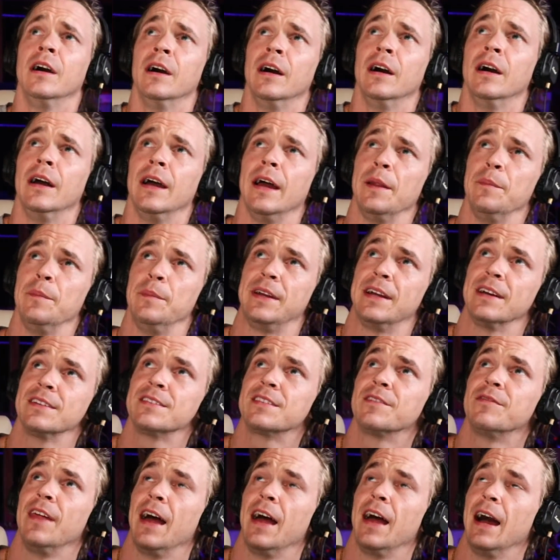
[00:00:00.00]
And because
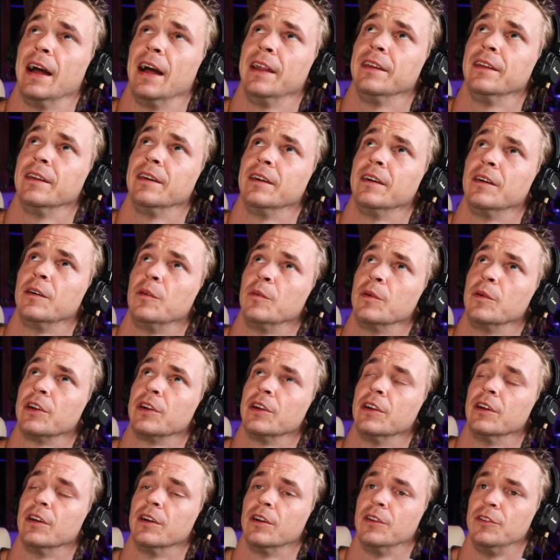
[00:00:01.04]
of that, we're going
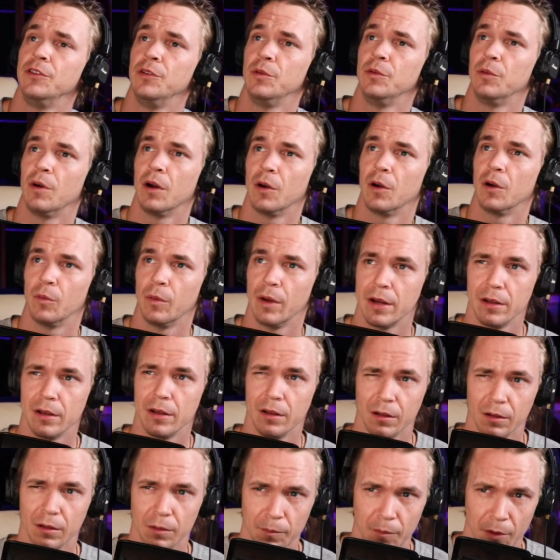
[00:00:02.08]
to do our
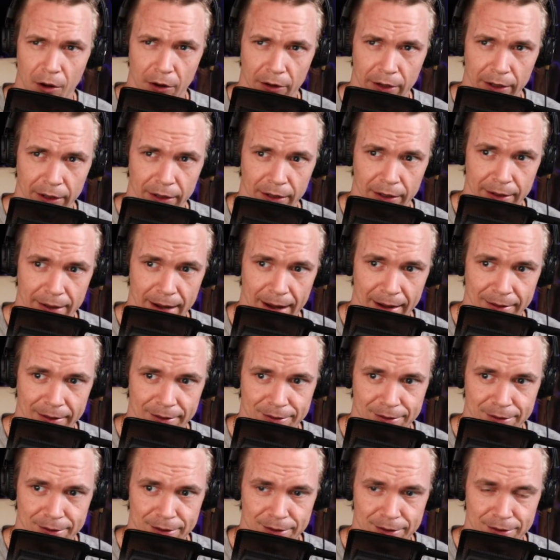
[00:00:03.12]
regular market
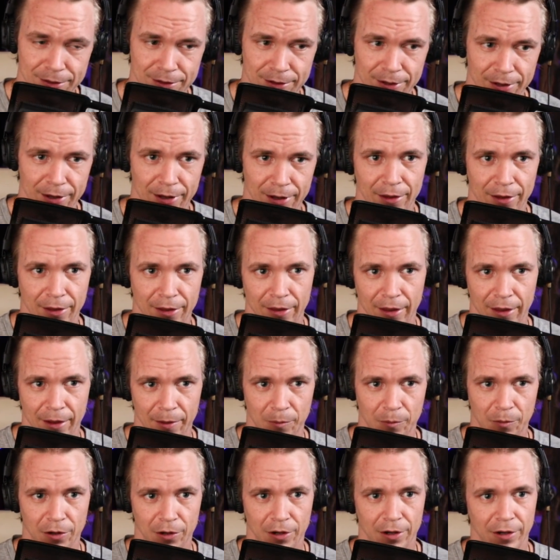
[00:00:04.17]
analysis, and
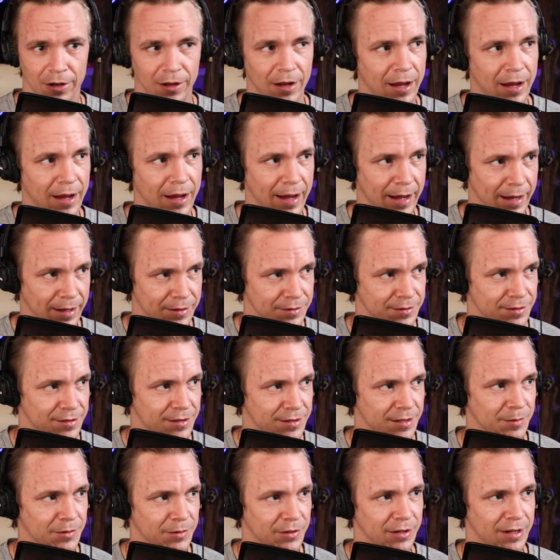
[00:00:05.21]
then we're going to answer
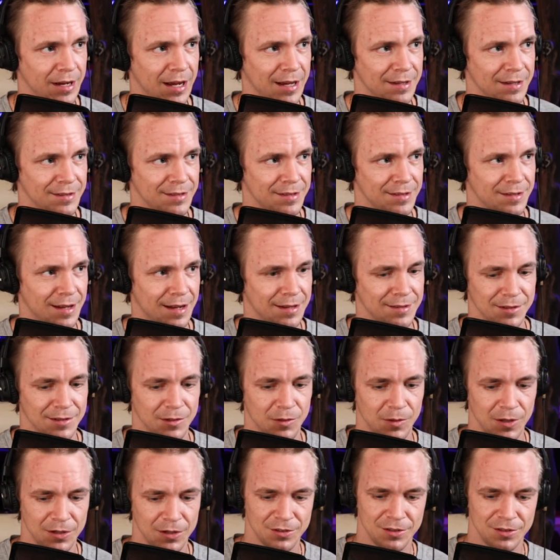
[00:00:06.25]
some of your guys' thoughts and
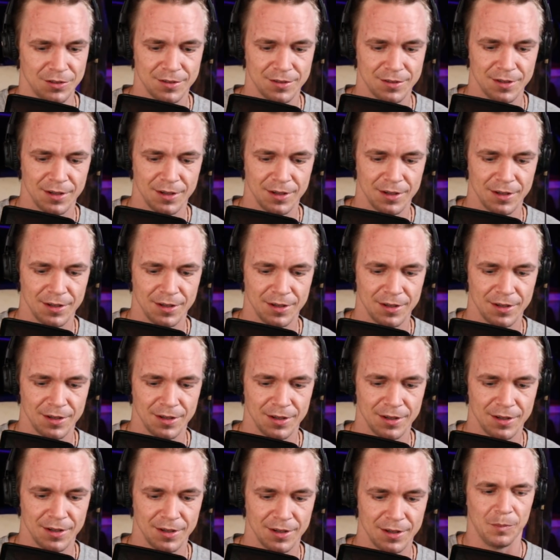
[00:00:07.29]
questions,
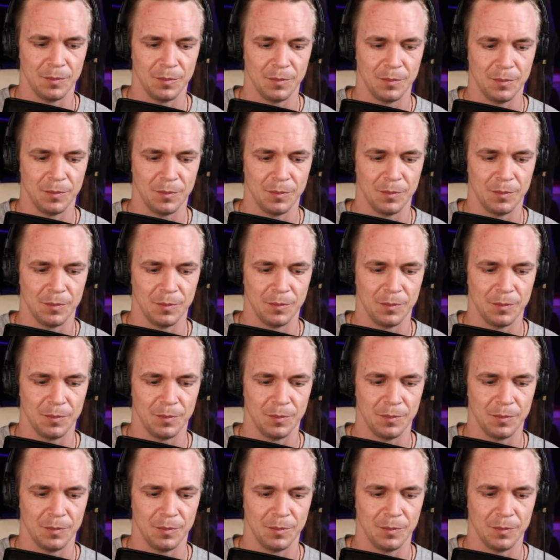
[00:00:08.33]
jump back and forth.